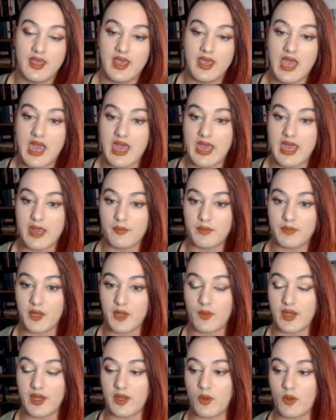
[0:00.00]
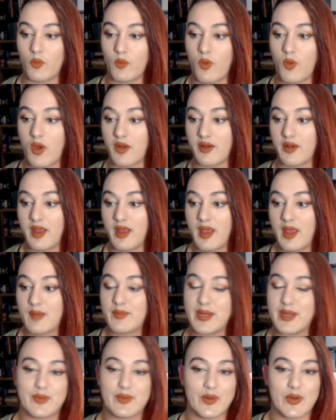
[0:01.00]
You know, I don't want
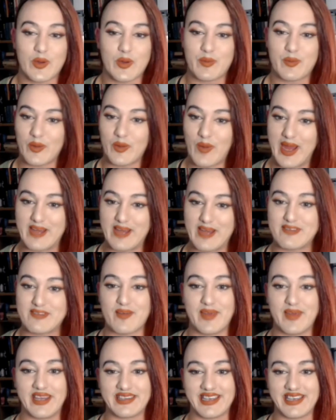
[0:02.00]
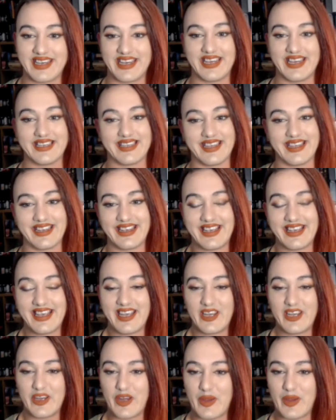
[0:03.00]
people coming away from it thinking that,
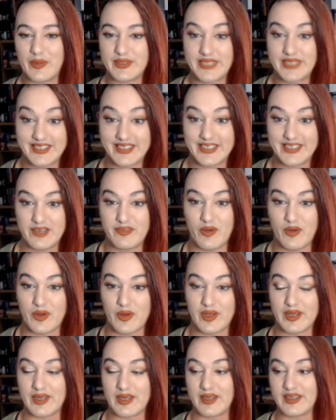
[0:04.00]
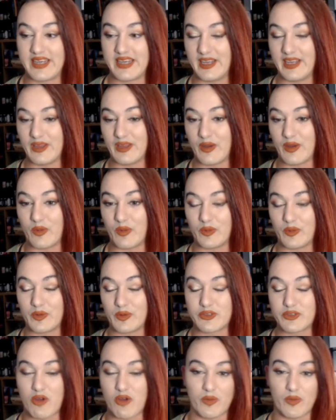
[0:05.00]
you know, 64-kilo
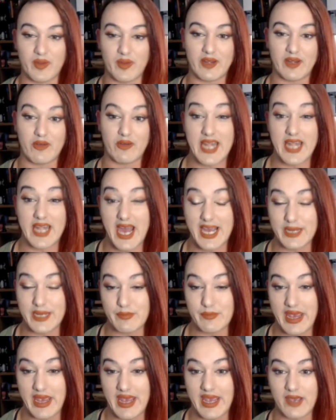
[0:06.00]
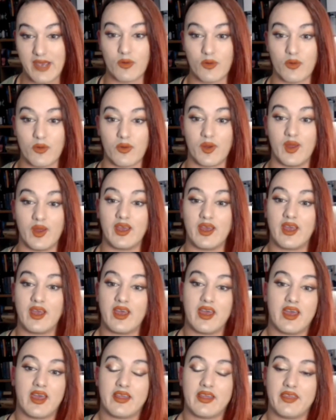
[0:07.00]
strongmen are a nightmare, or
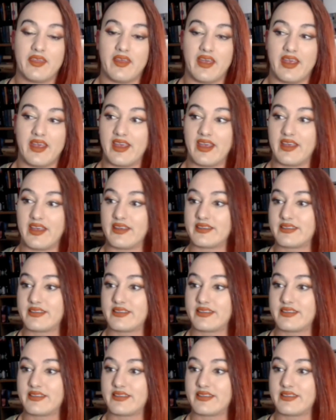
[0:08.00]
they're